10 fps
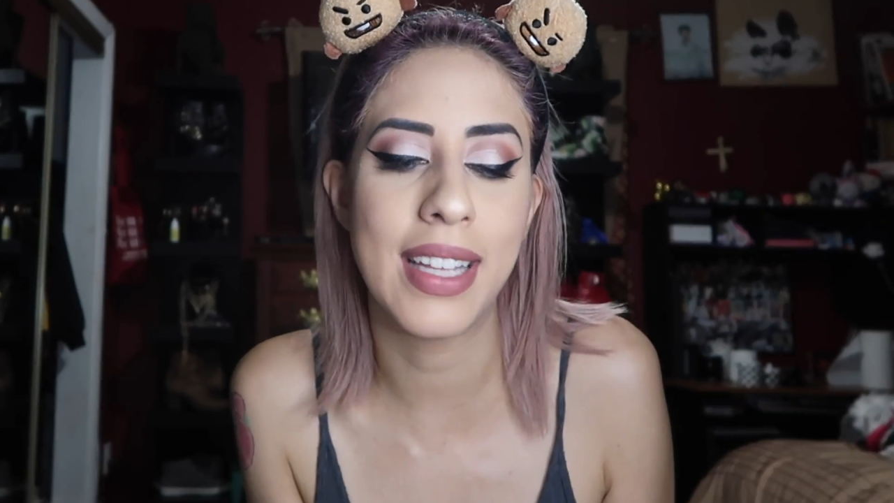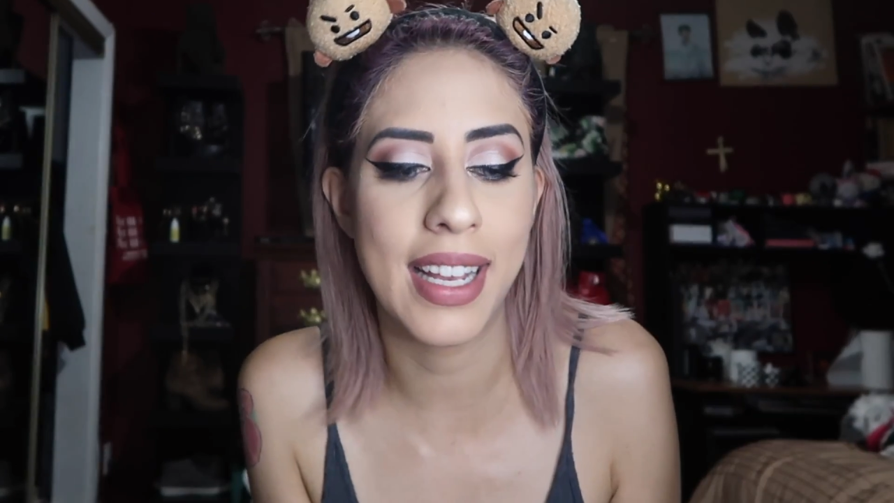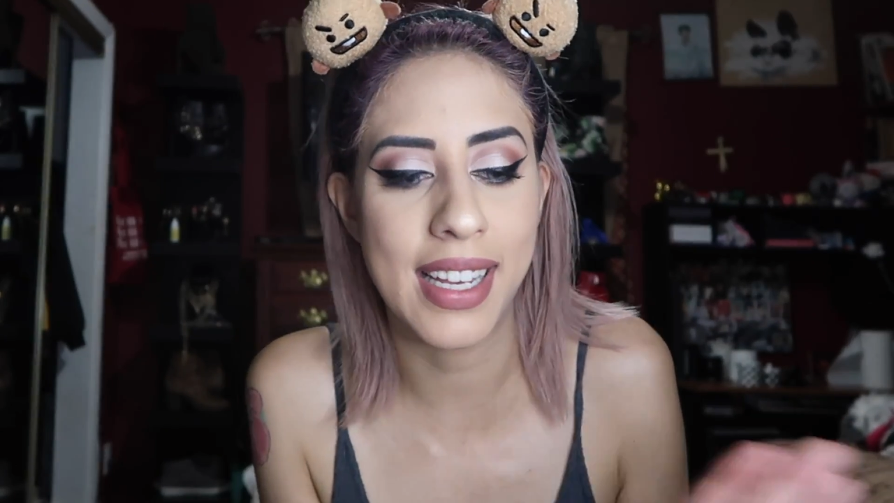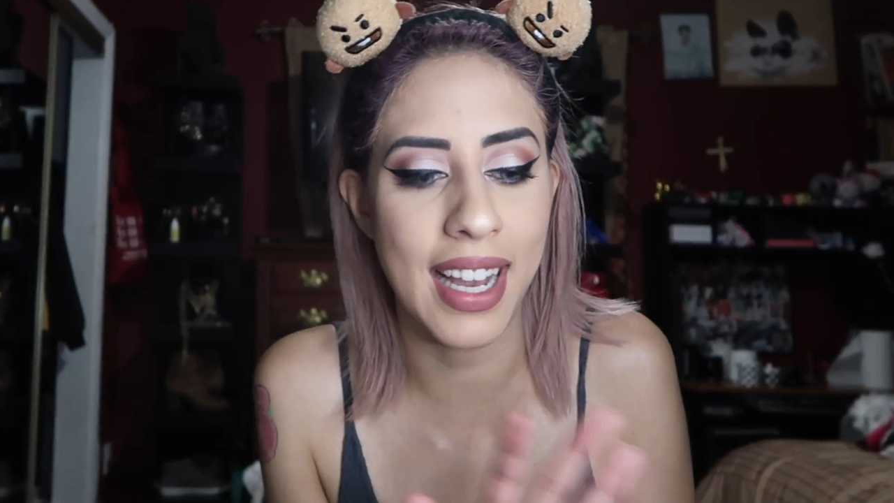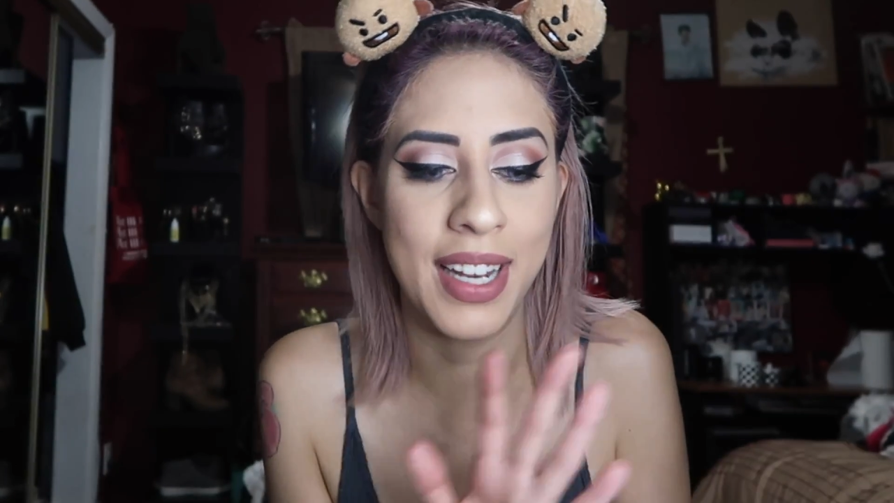
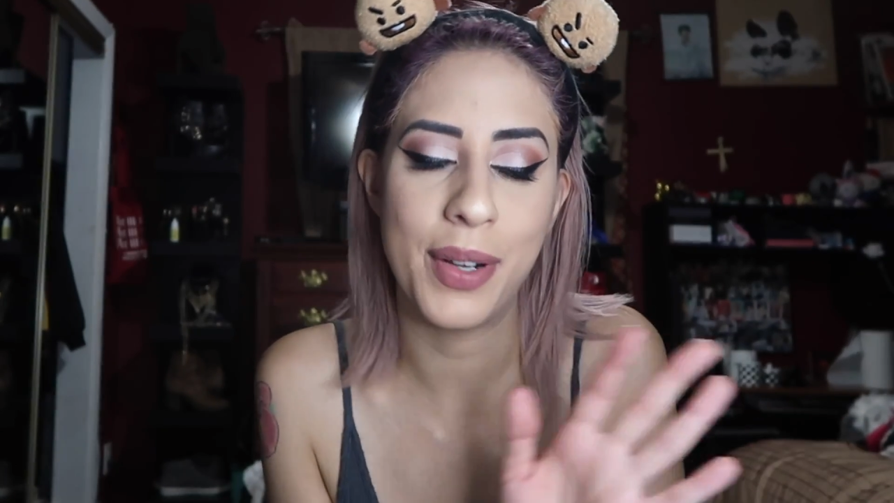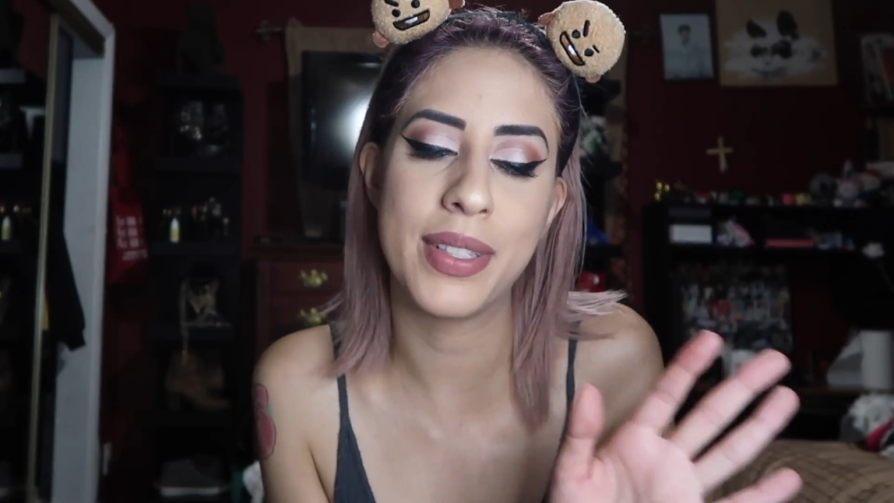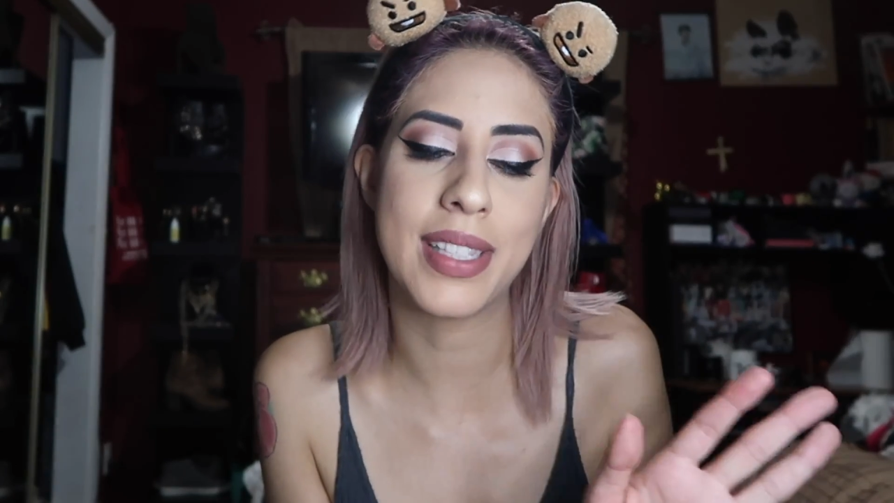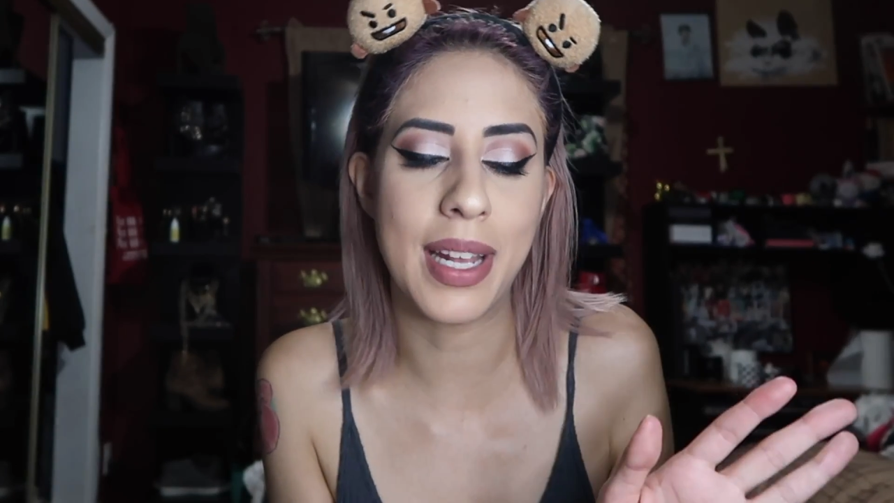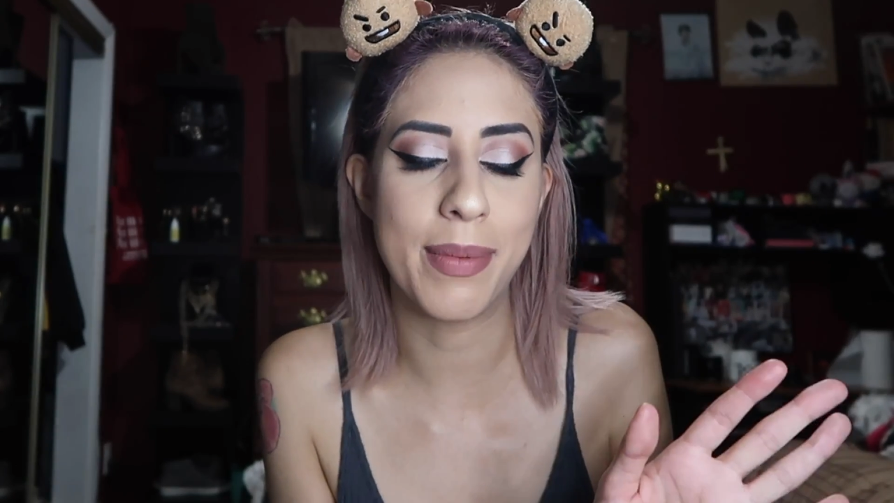Like, I know
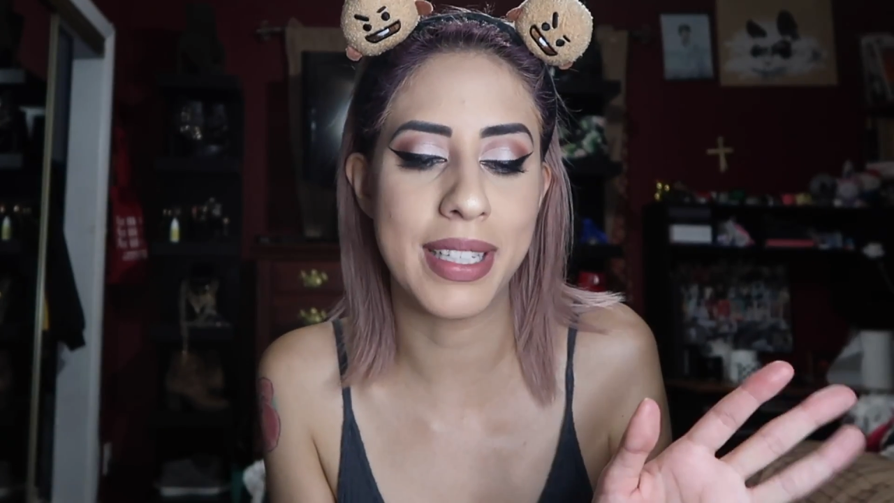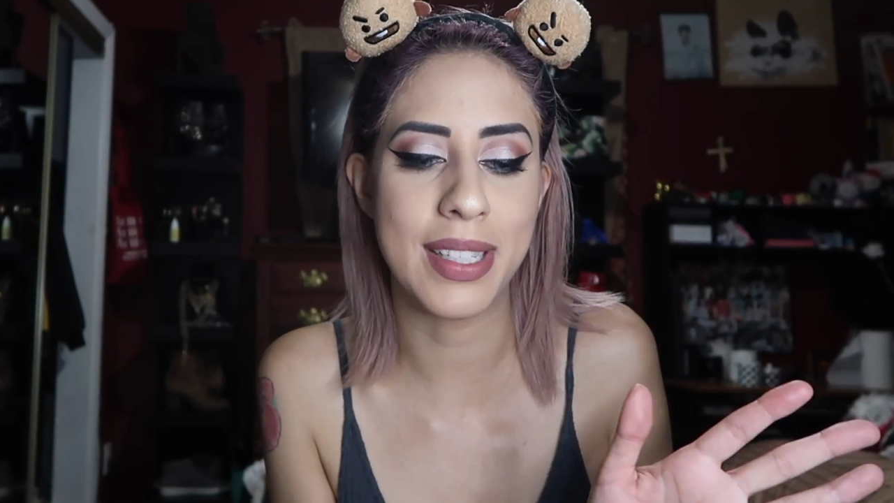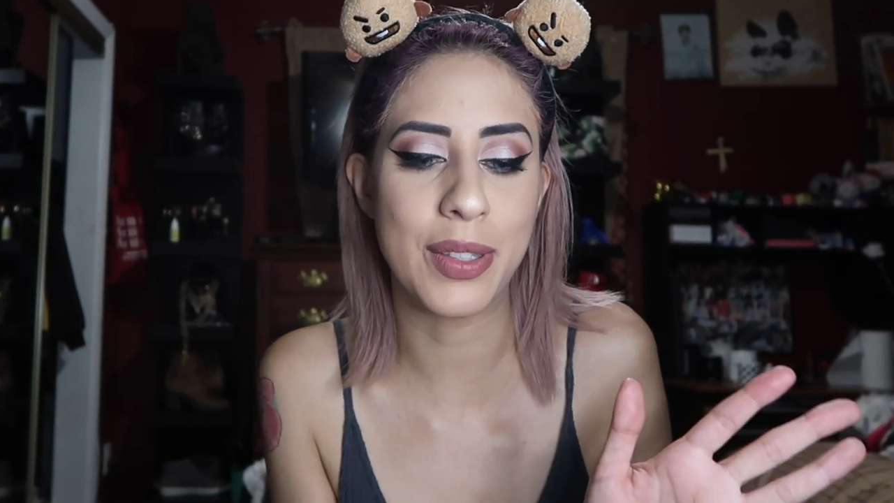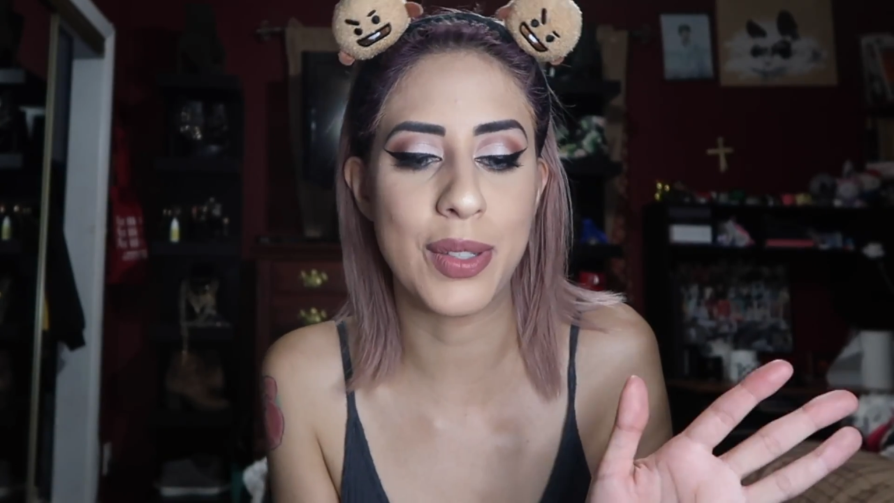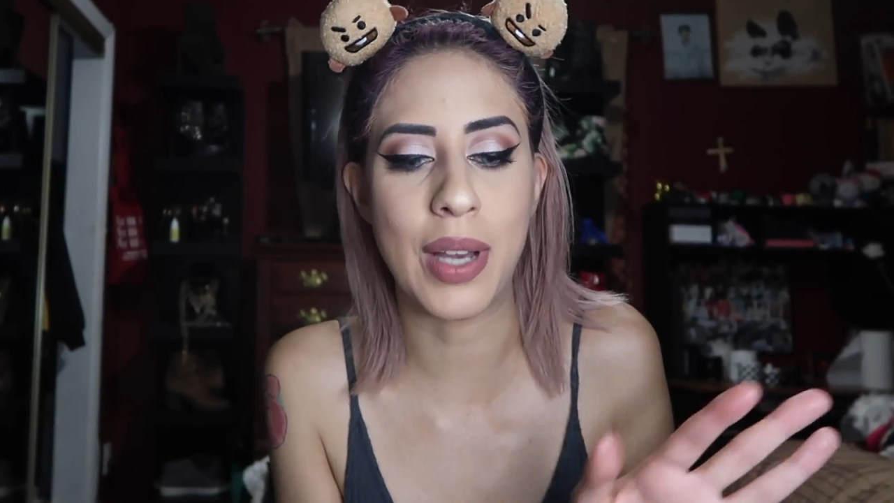it's not a big
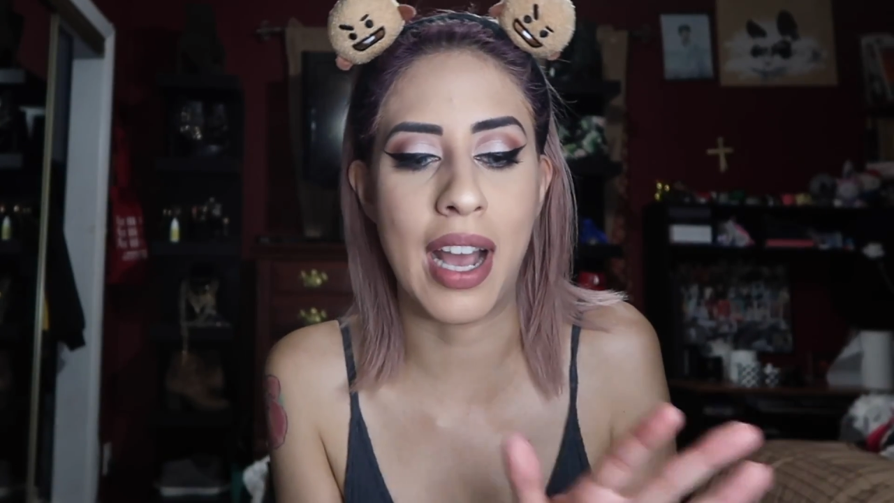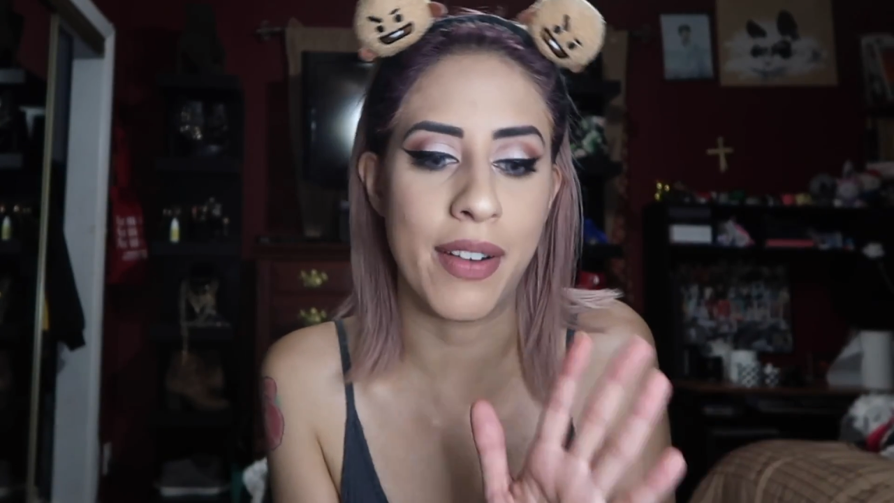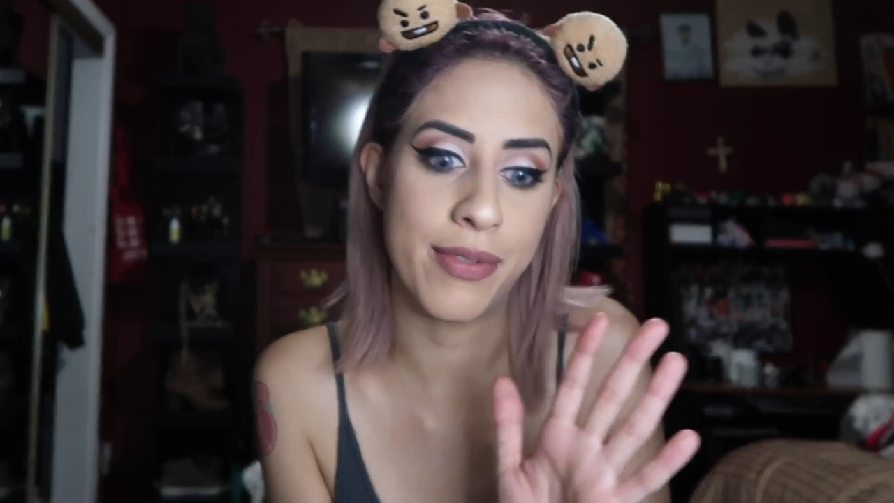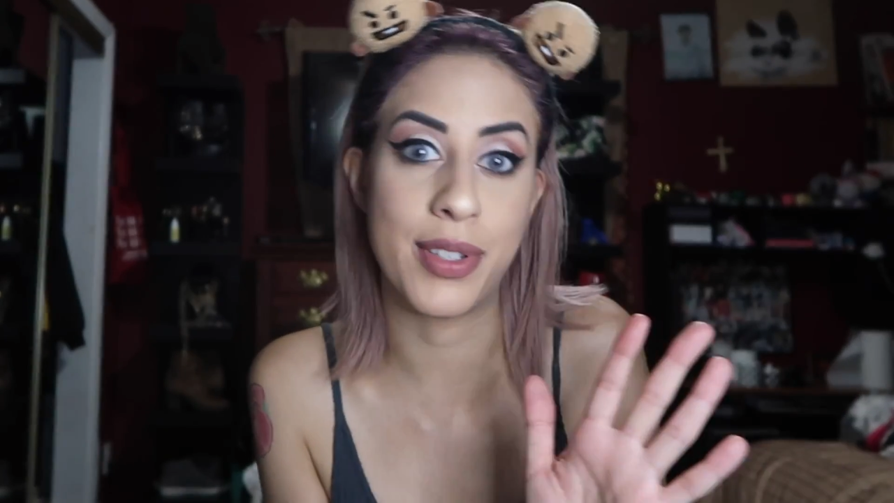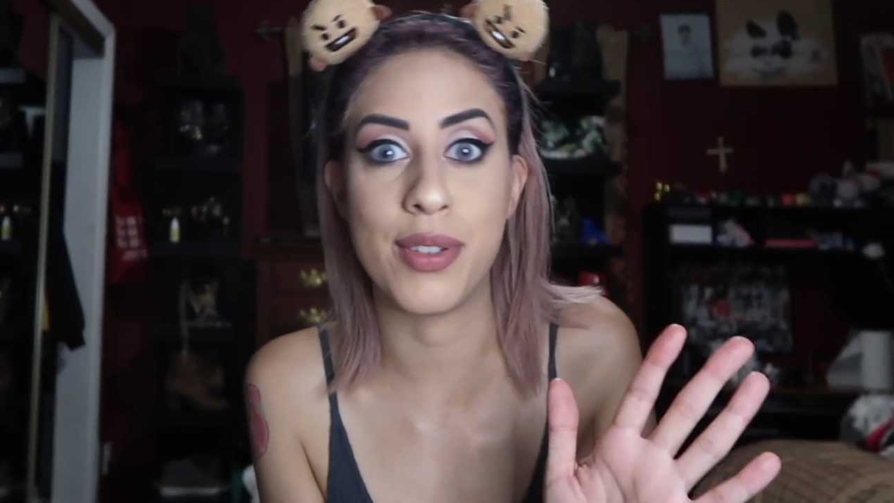deal to
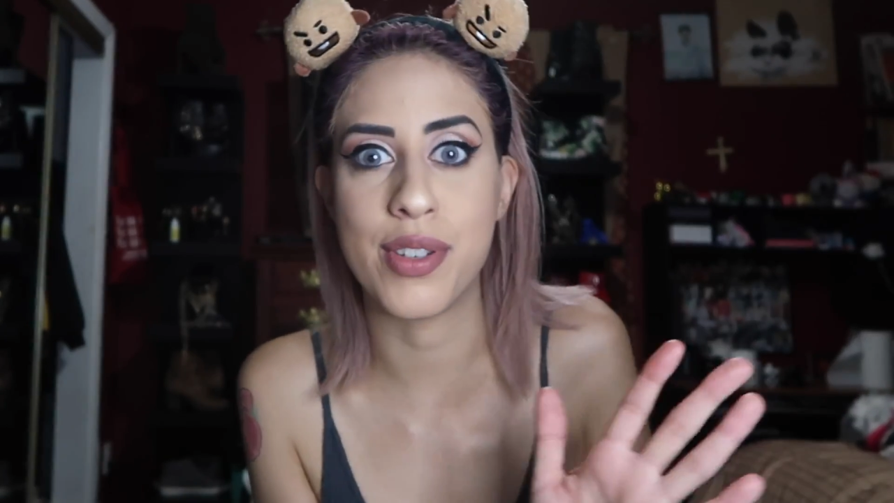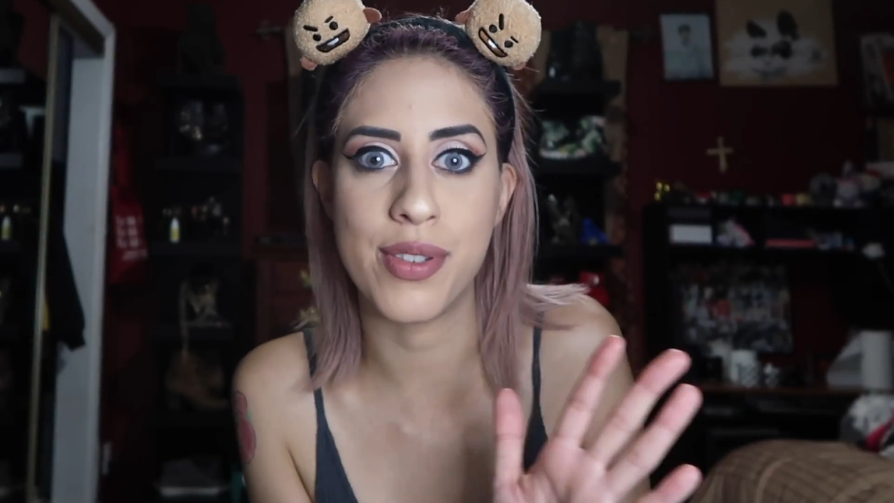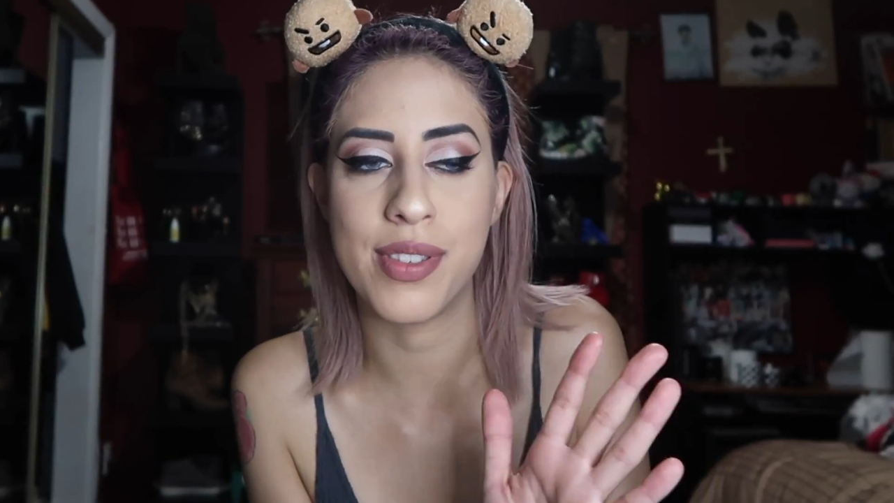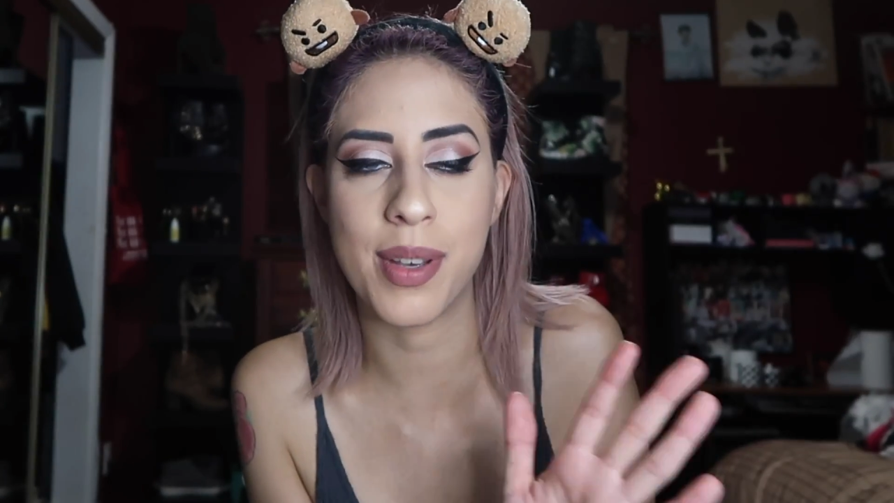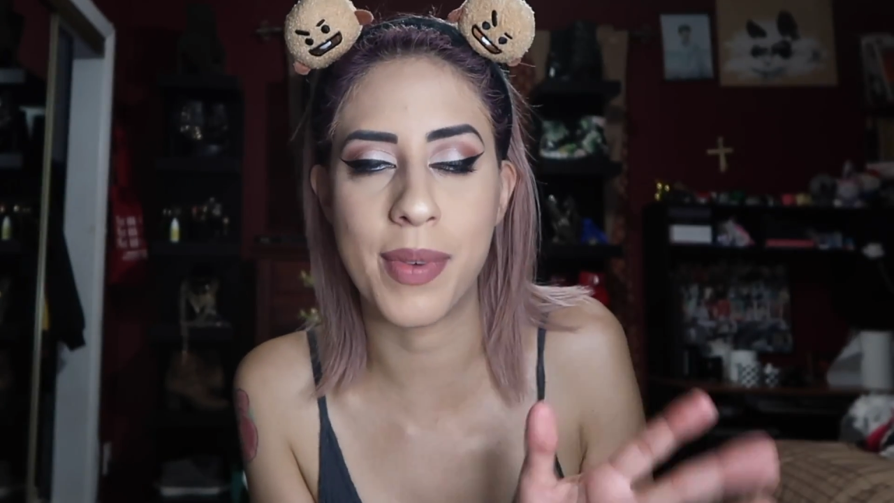have to choose